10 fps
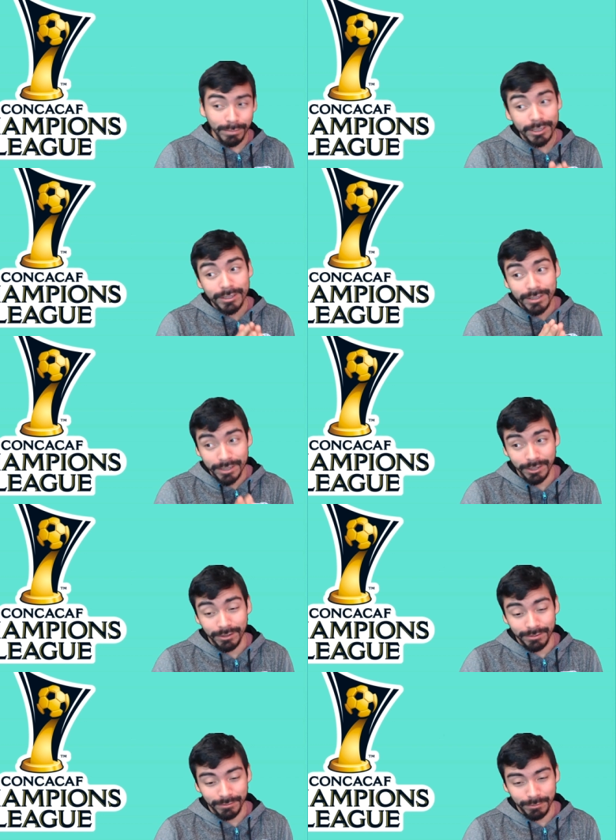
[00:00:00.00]
but
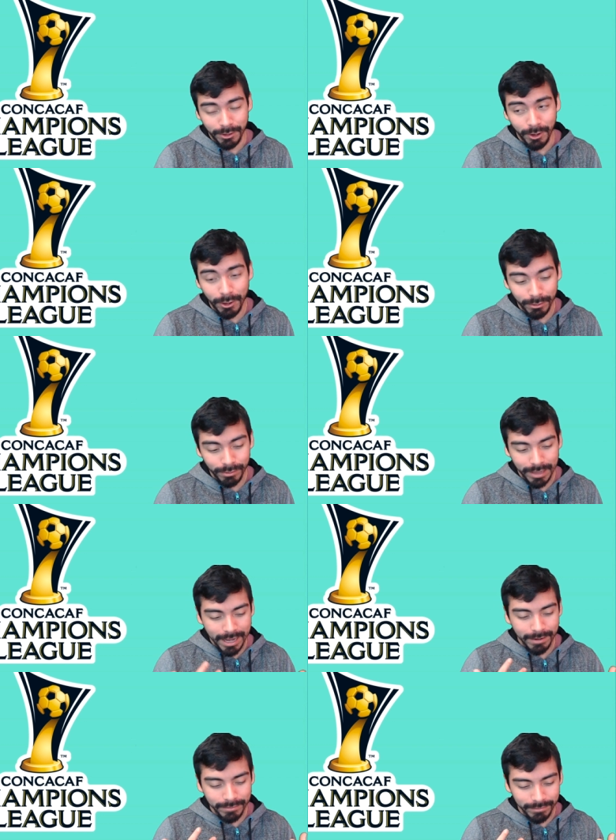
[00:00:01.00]
still, with all
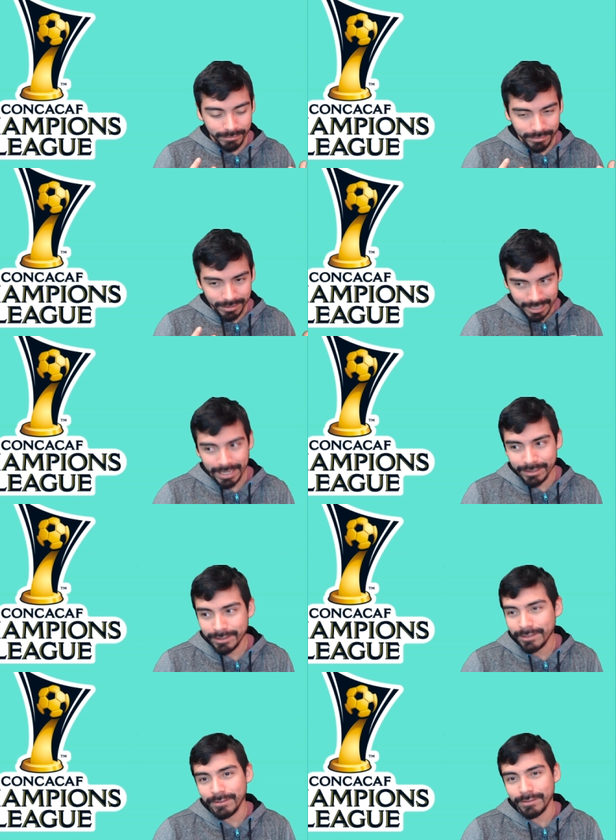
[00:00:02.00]
that
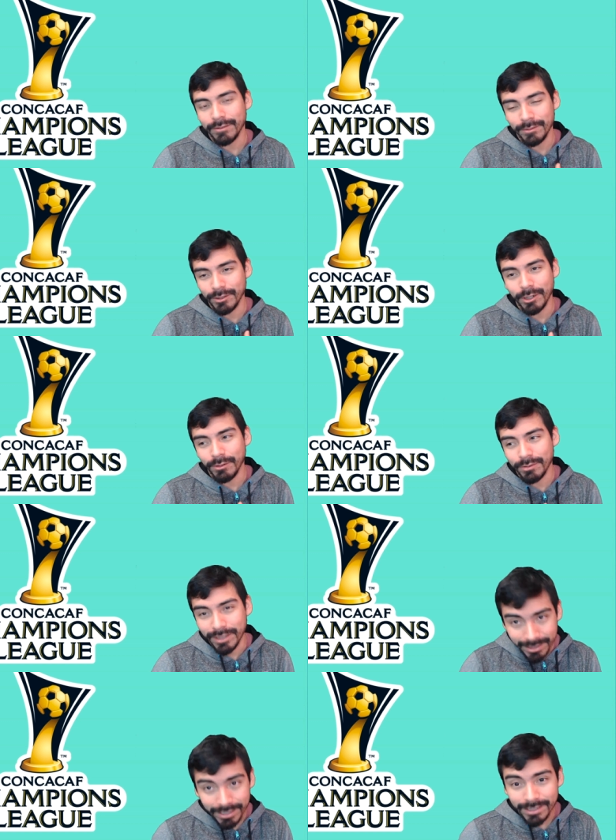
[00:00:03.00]
nice you know
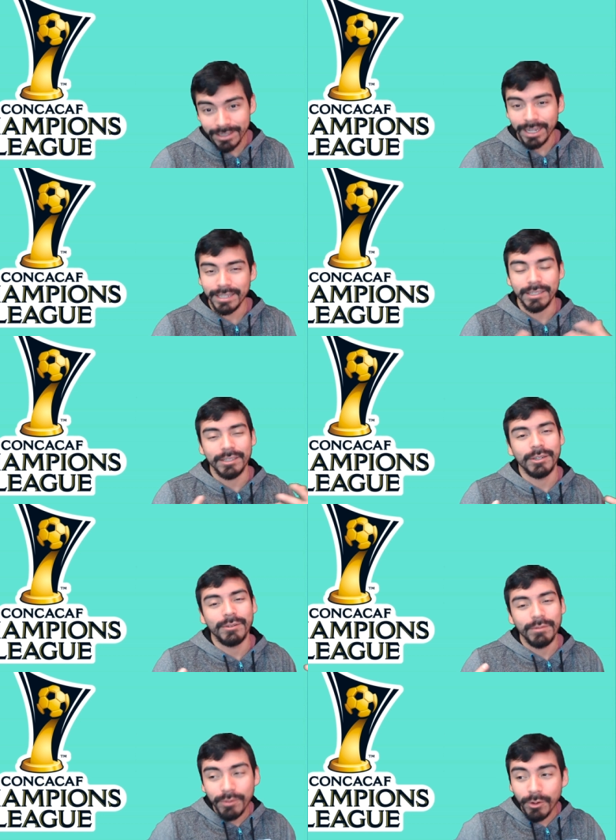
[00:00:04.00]
statistics and you
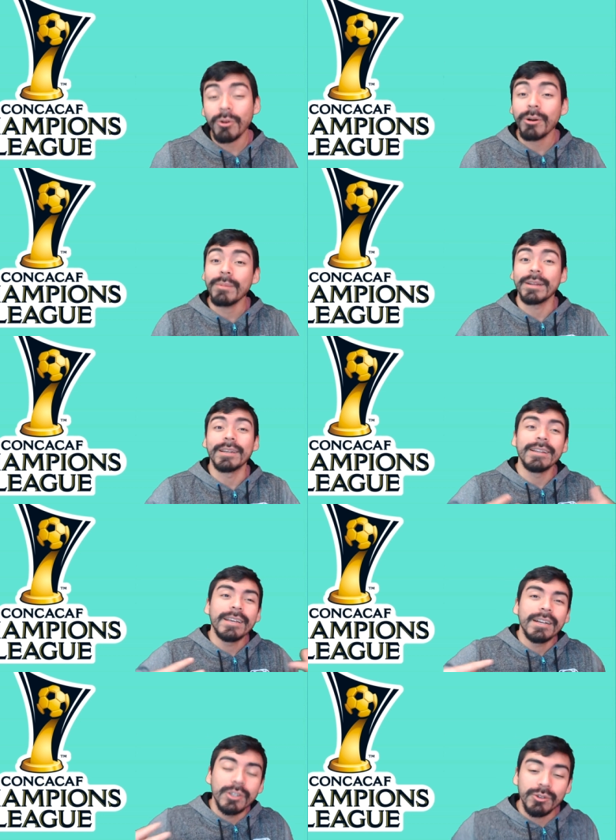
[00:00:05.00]
know form and
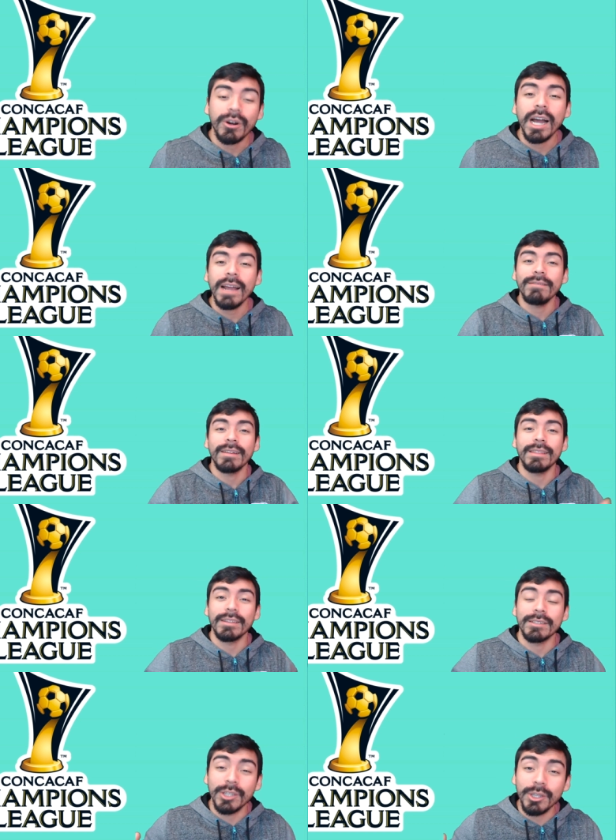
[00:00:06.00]
drive that
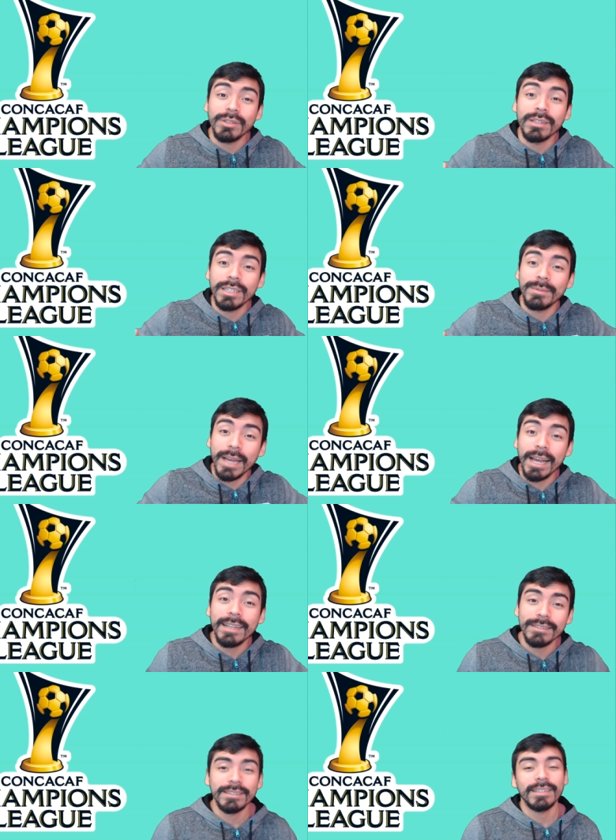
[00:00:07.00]
this Houston team
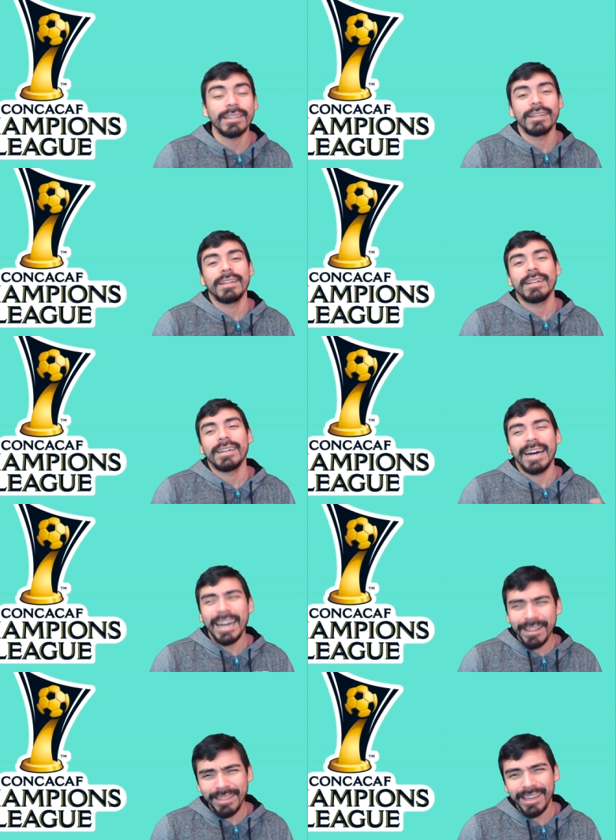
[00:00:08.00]
has,
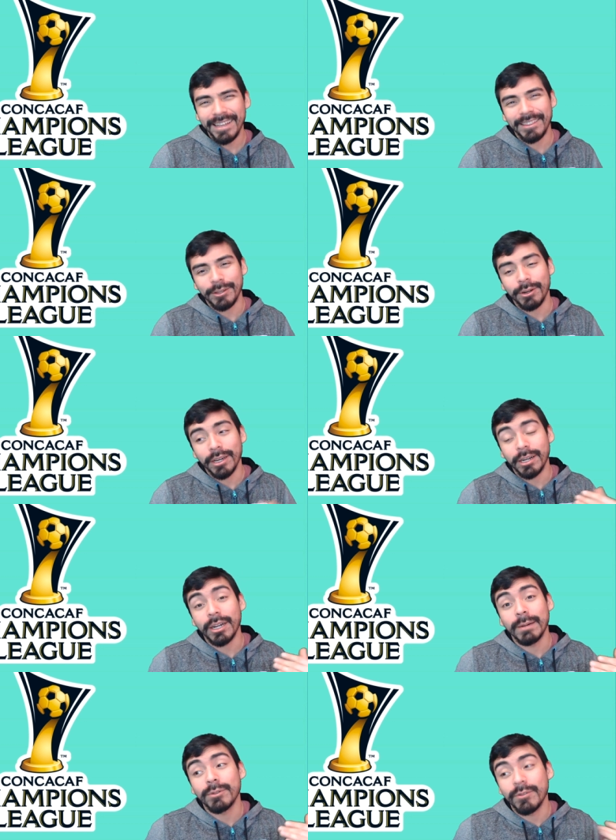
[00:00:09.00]
I think they're gonna
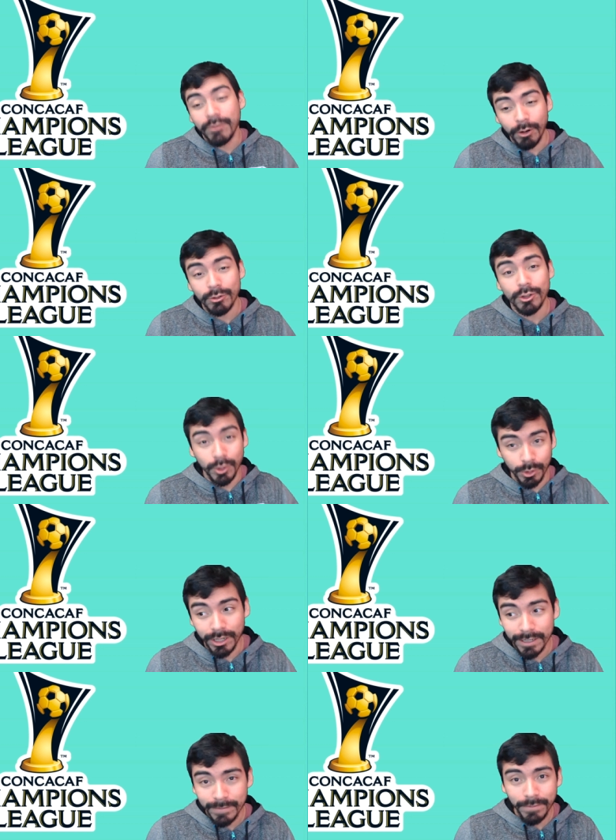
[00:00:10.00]
come fall
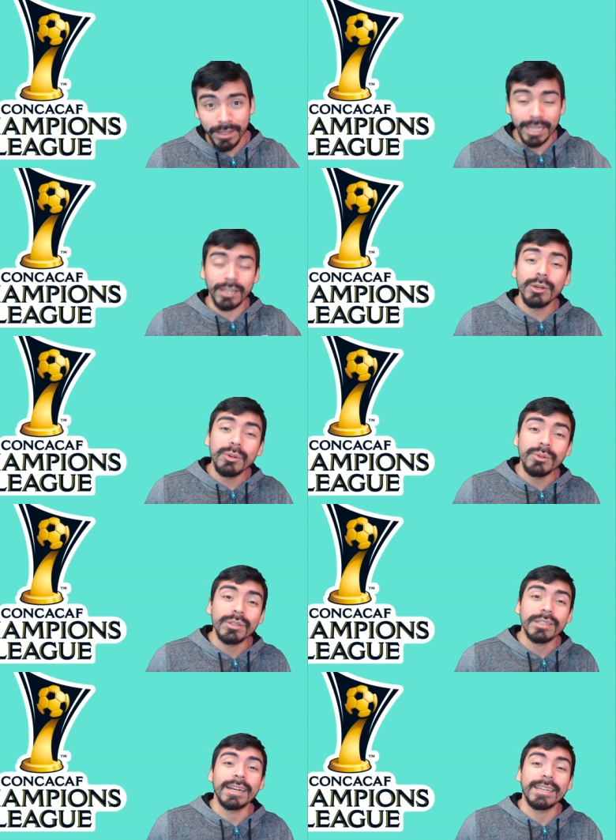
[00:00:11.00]
short and
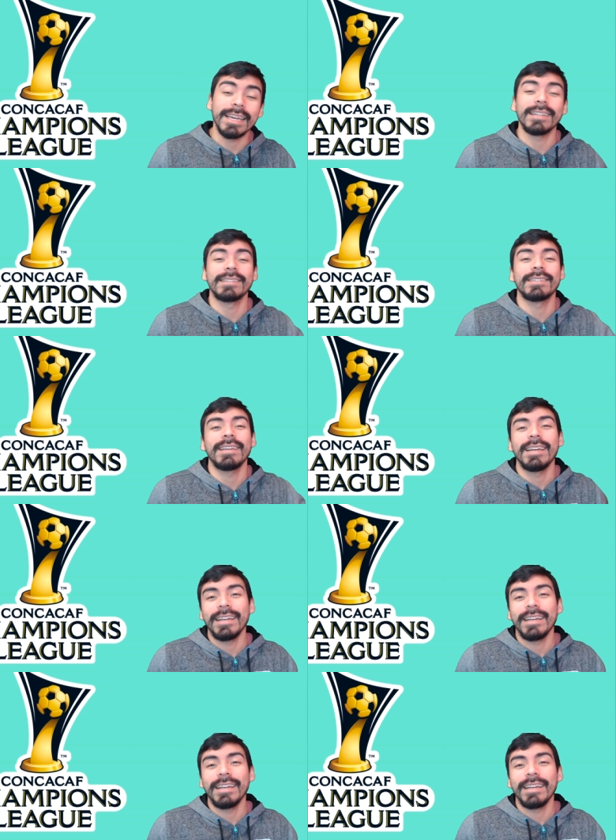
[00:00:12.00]
lose against